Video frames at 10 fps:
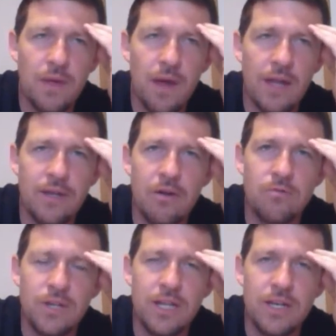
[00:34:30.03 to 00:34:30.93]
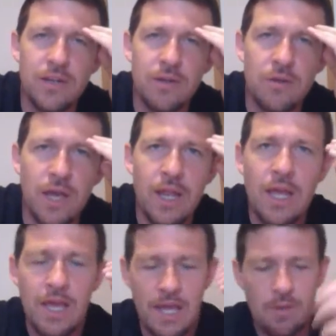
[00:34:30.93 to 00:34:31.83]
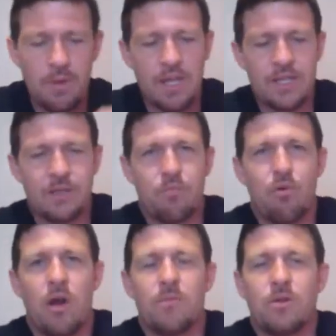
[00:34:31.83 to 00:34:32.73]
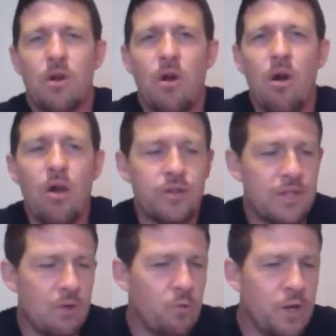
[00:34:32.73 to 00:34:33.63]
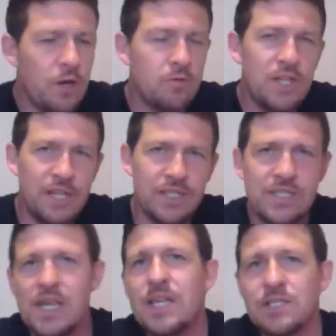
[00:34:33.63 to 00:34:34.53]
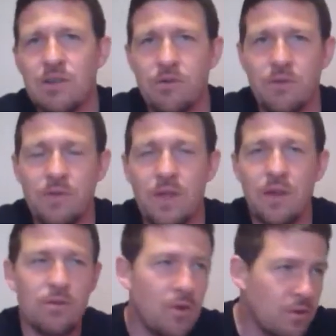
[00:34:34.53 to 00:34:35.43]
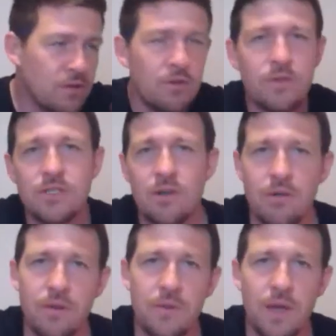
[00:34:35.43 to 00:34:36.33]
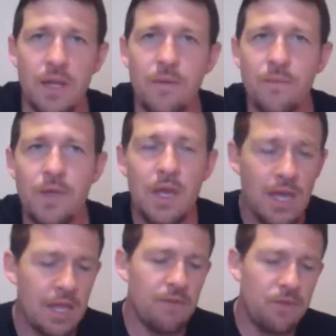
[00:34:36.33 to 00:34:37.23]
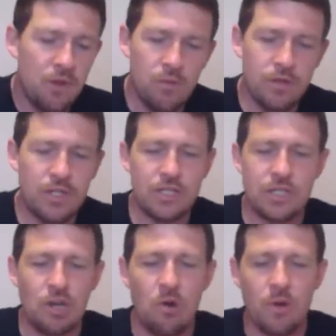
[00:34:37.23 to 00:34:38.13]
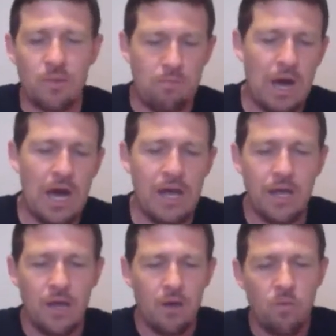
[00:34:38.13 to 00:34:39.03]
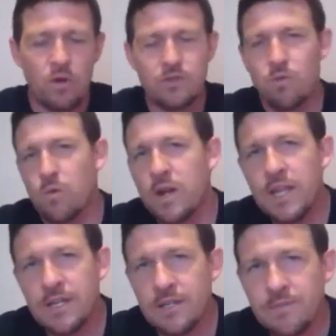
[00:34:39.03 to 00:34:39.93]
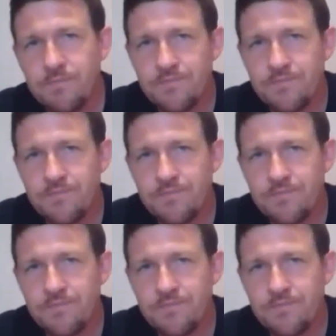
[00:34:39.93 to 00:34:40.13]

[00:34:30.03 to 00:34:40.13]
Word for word: I don't need to do that. He begins to prompt our hearts that we don't need to say a certain thing or, or do a certain thing. And if you were just going by what's written,